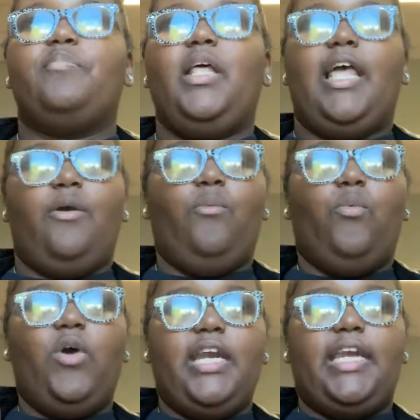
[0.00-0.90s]
like
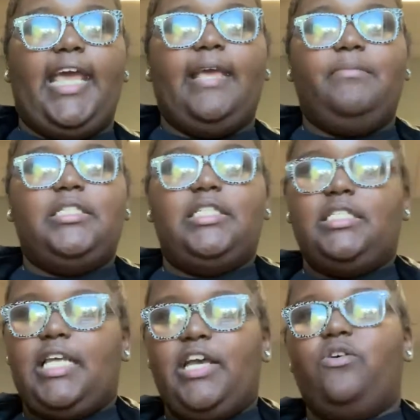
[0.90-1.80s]
what name is this
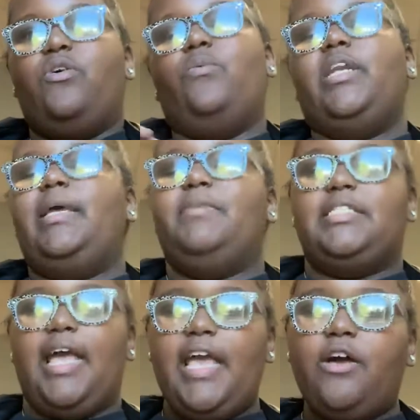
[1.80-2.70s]
angle and what name is
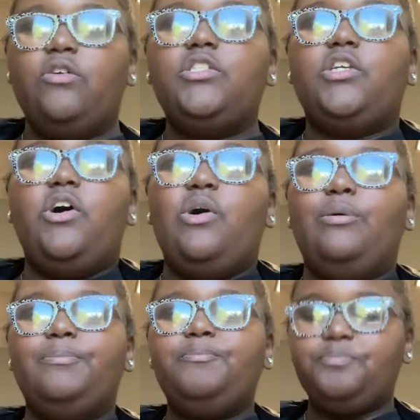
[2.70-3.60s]
that angle.
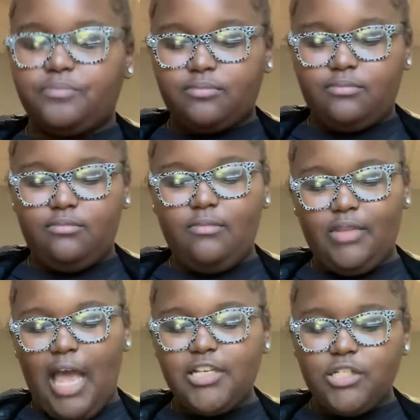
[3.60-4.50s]
So
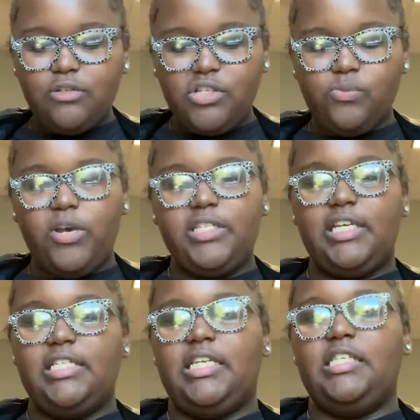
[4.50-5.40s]
I chose these words
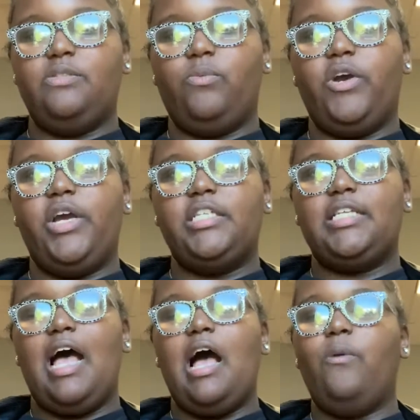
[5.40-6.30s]
because these words,
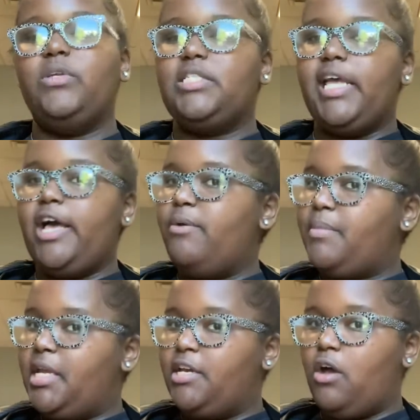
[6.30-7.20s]
I would say, help
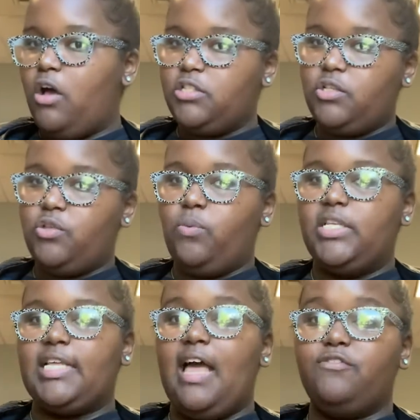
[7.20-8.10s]
me, and also the
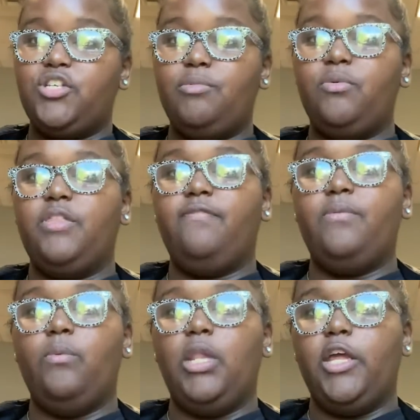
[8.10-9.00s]
ones I have trouble with
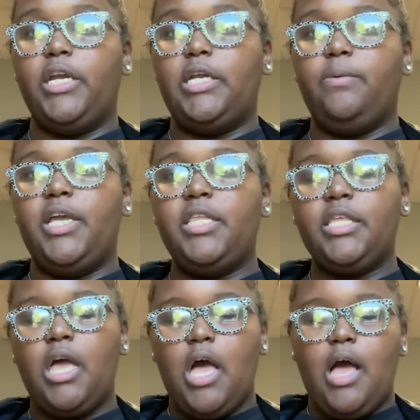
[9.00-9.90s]
learning with.
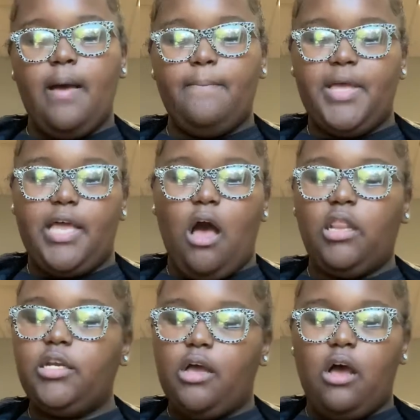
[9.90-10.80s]
But
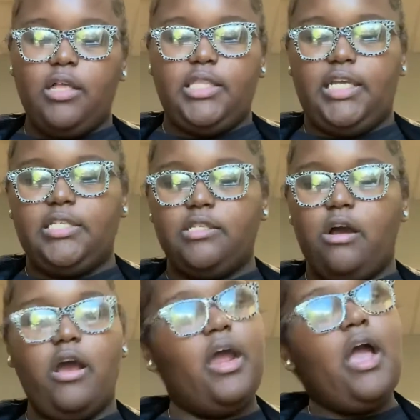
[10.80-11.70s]
all in all, these
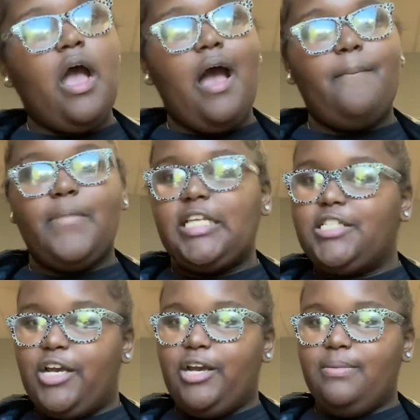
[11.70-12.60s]
are my
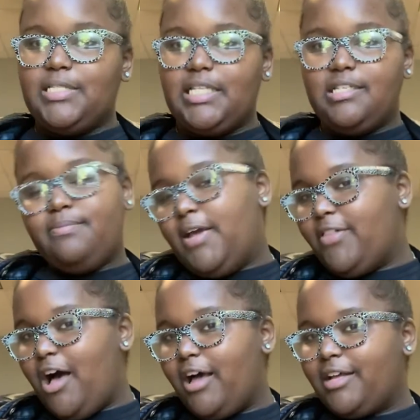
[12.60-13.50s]
terms, and this is my vlog.